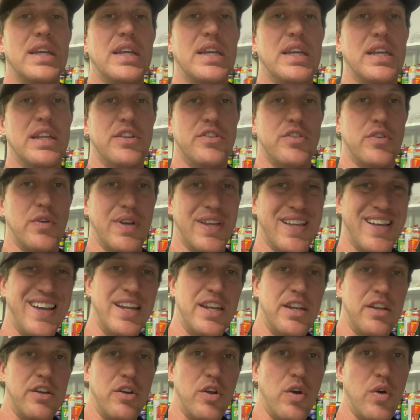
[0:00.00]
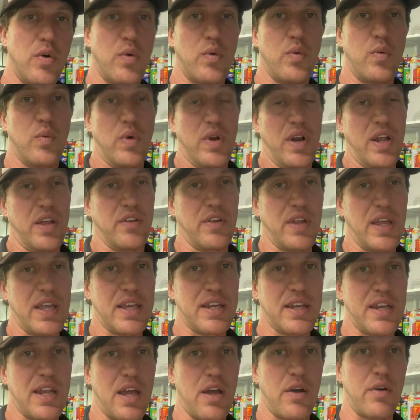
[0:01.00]
And so I kind of know what I
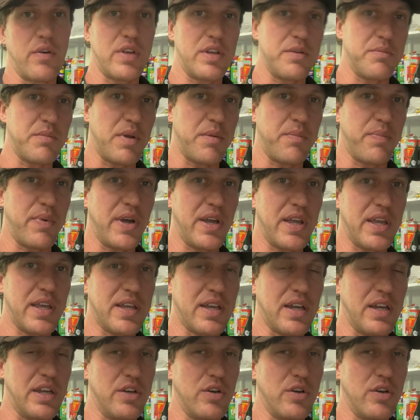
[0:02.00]
like now in my bike.